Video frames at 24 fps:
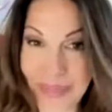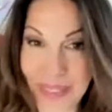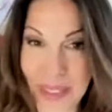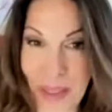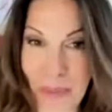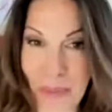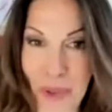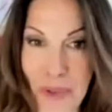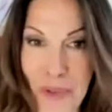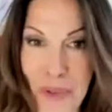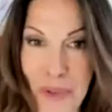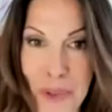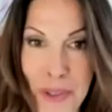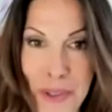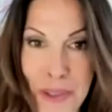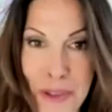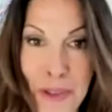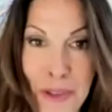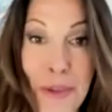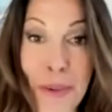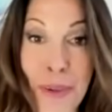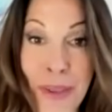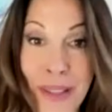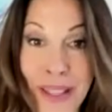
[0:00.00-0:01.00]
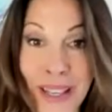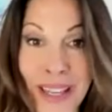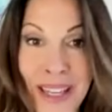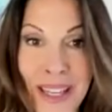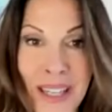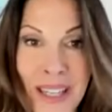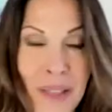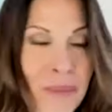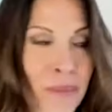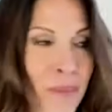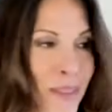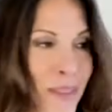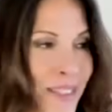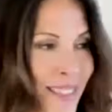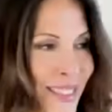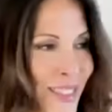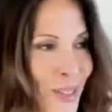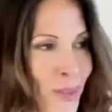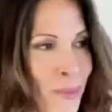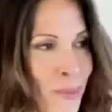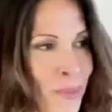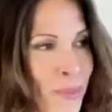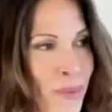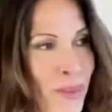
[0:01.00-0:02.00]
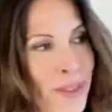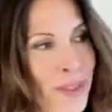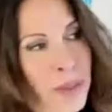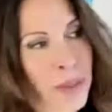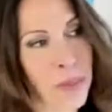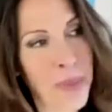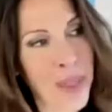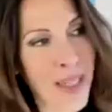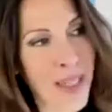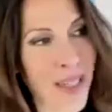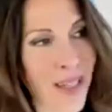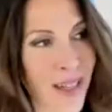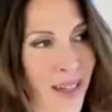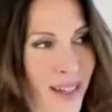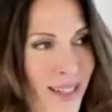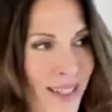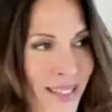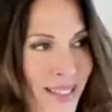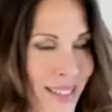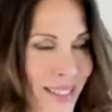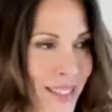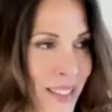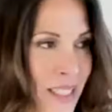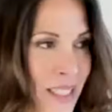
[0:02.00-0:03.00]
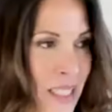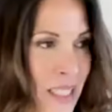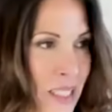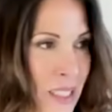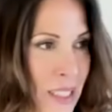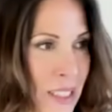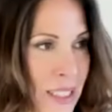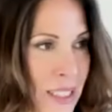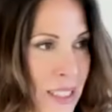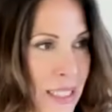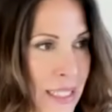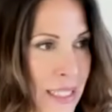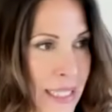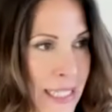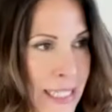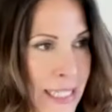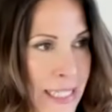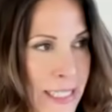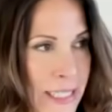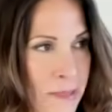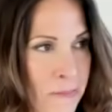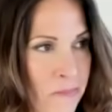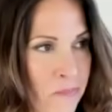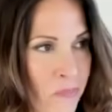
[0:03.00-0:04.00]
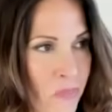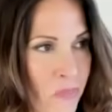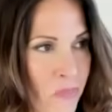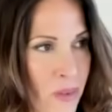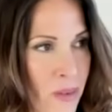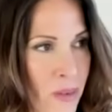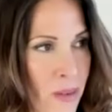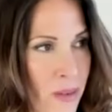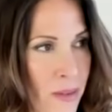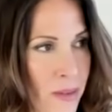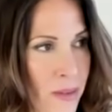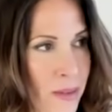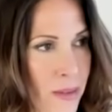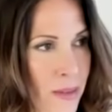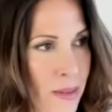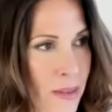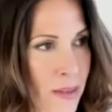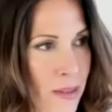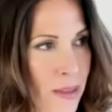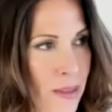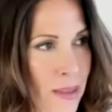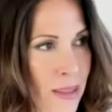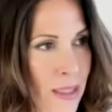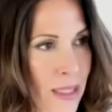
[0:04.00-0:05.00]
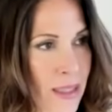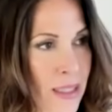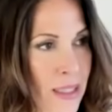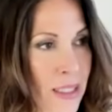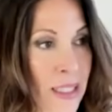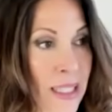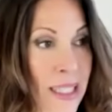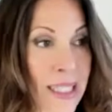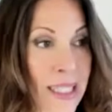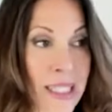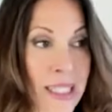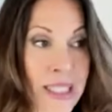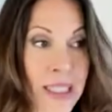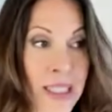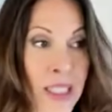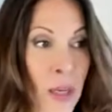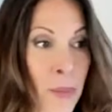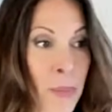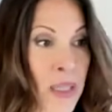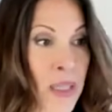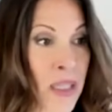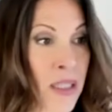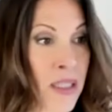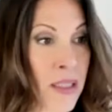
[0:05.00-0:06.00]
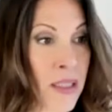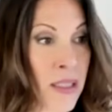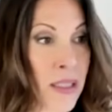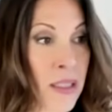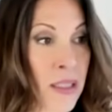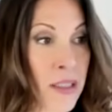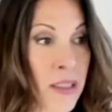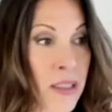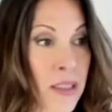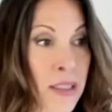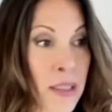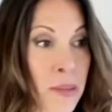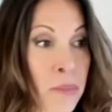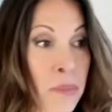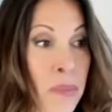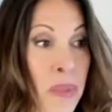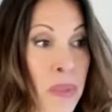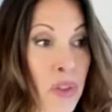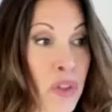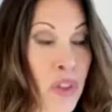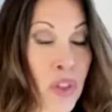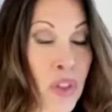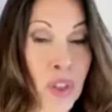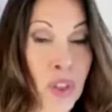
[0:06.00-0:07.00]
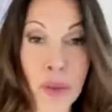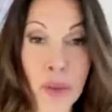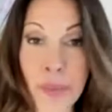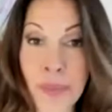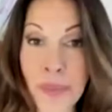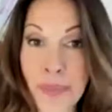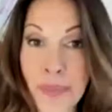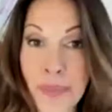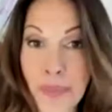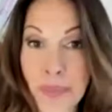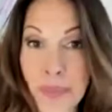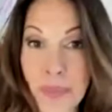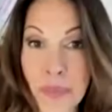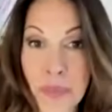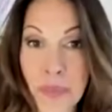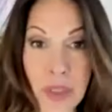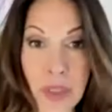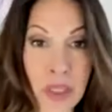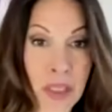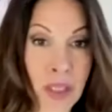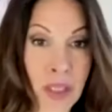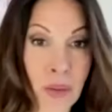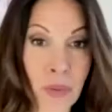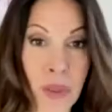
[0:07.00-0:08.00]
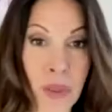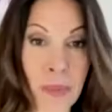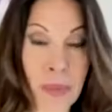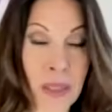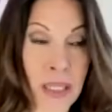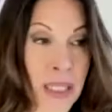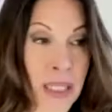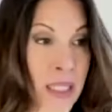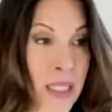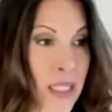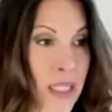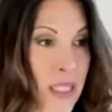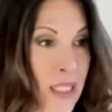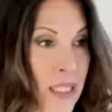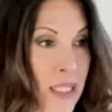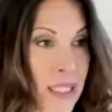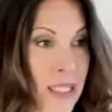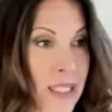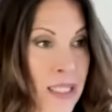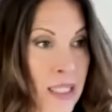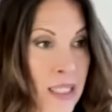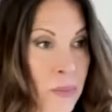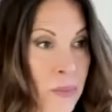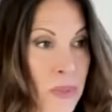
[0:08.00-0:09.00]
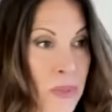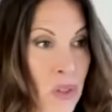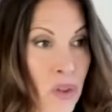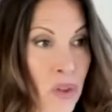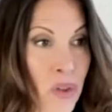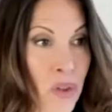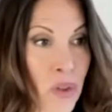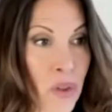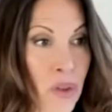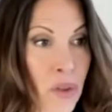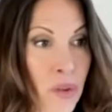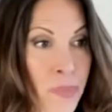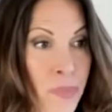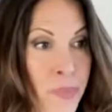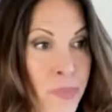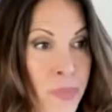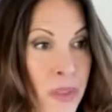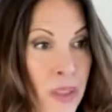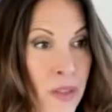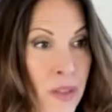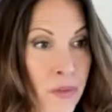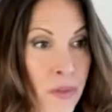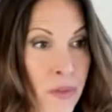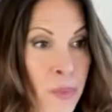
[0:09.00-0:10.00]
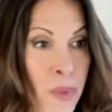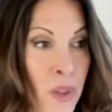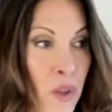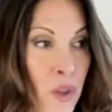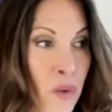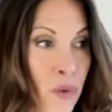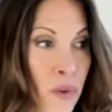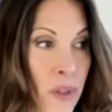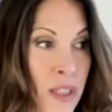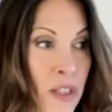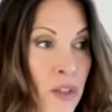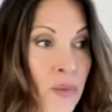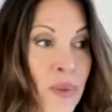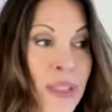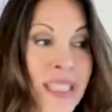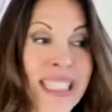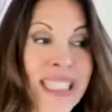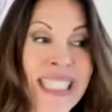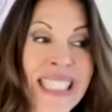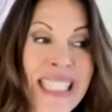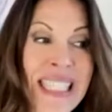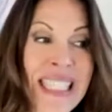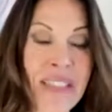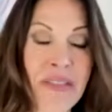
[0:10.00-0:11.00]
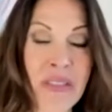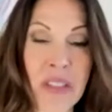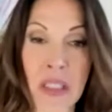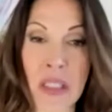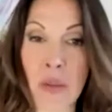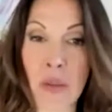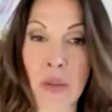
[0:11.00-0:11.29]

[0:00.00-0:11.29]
I'm referring to they, because these are my guides. The light that's coming in is a miracle. This is what I'm getting, it is a miracle from our Creator. Receive it.